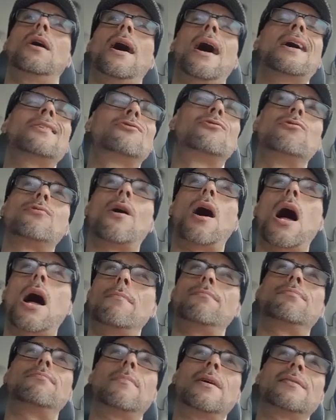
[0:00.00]
I
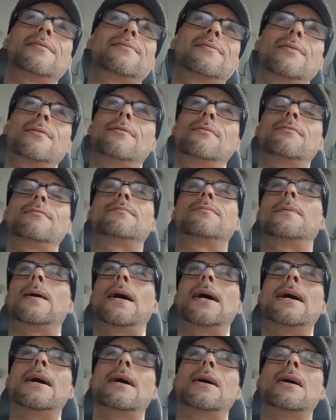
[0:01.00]
dropped myself.
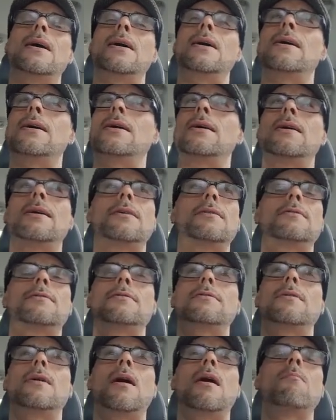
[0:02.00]

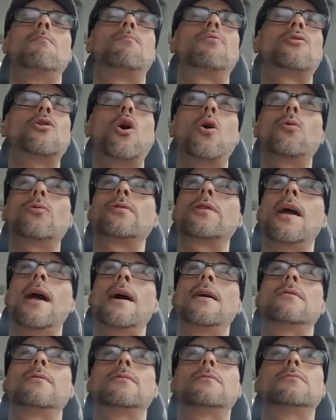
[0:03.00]
I broke
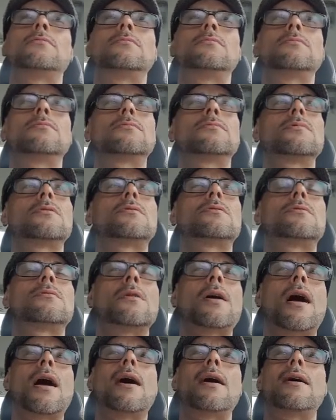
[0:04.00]
down.
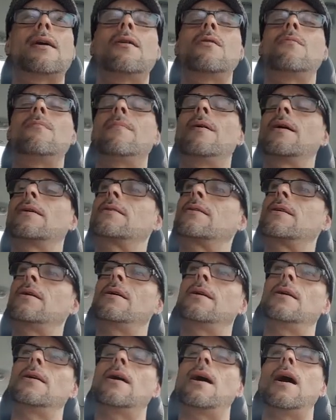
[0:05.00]
Oh my
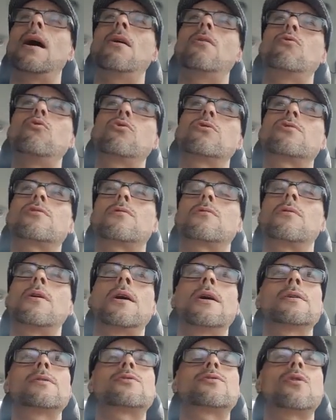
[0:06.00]
God, I was
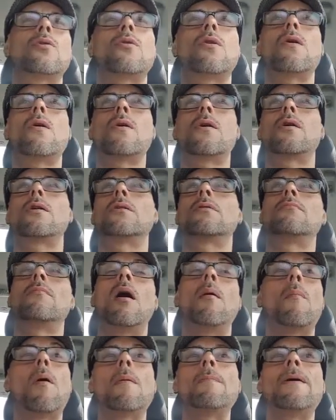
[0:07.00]
crying so hard.
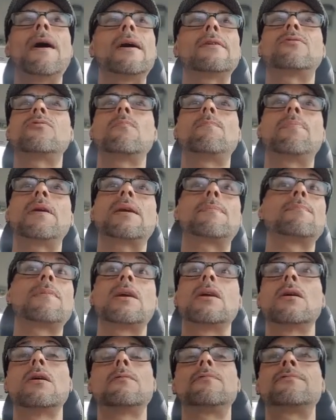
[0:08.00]
My mom had to pick
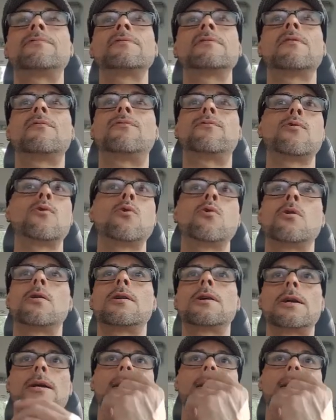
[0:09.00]
me up from the floor,